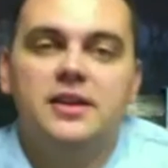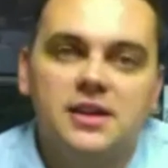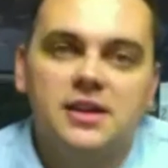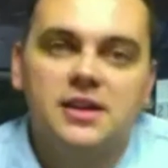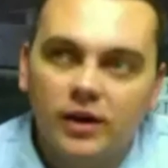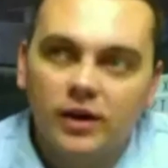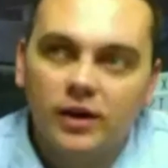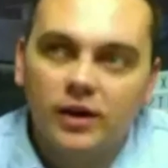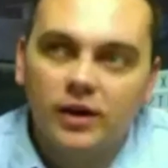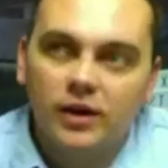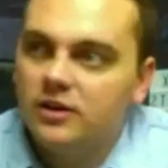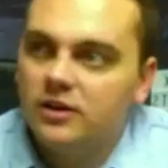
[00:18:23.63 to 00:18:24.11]
I
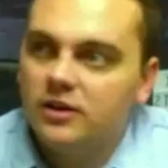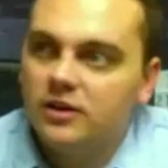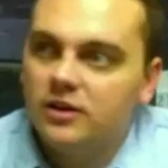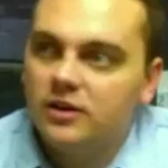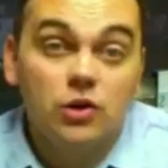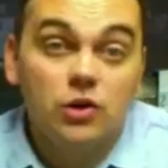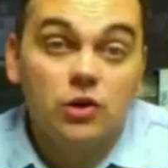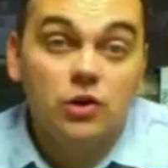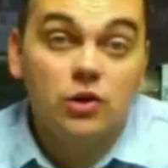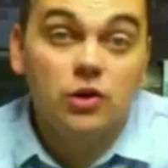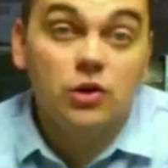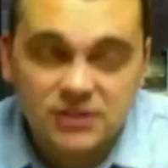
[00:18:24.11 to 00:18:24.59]
want to hear
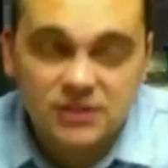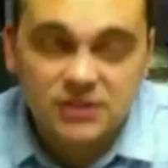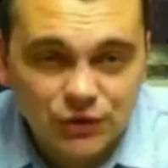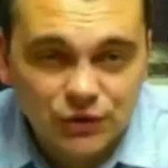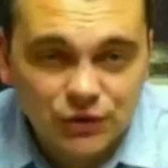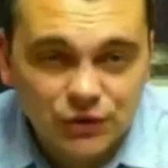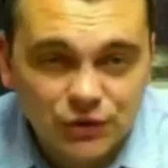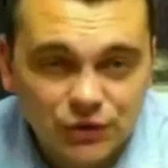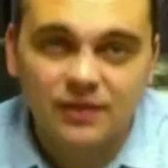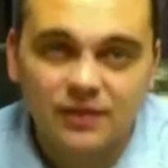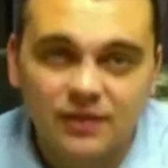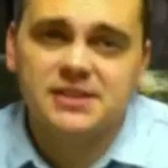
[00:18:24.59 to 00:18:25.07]
your
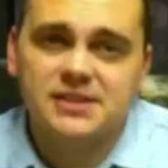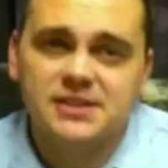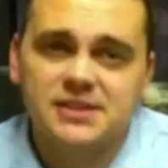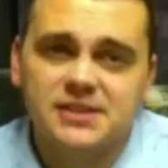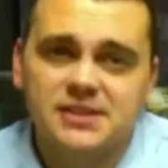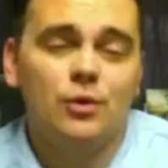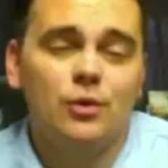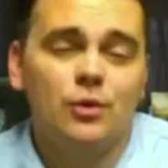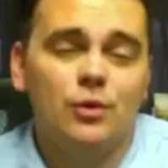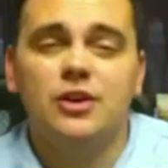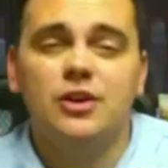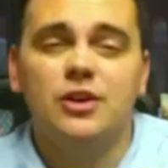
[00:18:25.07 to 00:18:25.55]
results on this.
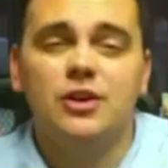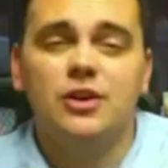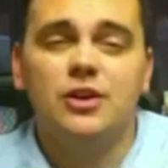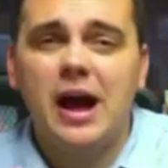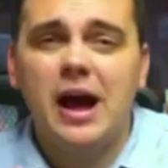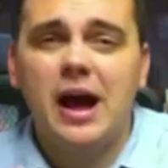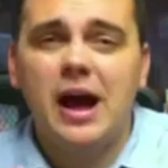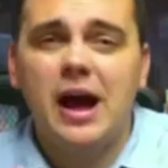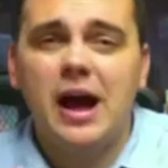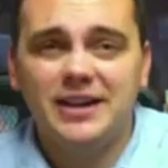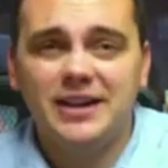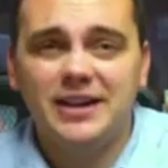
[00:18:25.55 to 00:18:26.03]
I want to know
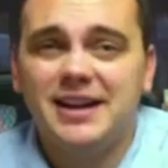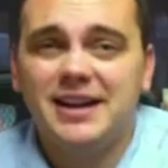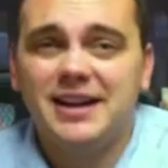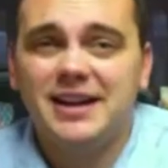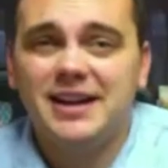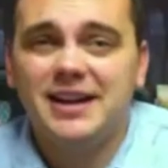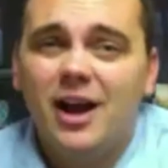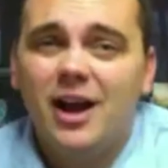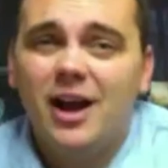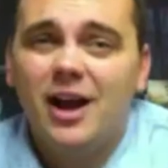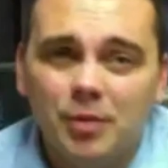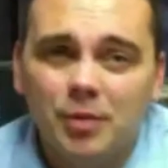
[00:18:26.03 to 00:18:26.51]
how I can
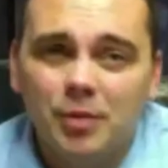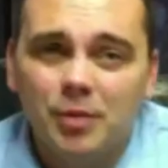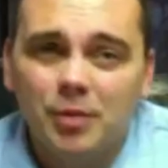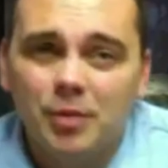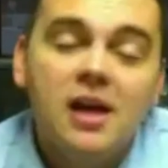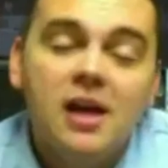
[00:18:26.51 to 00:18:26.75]
help.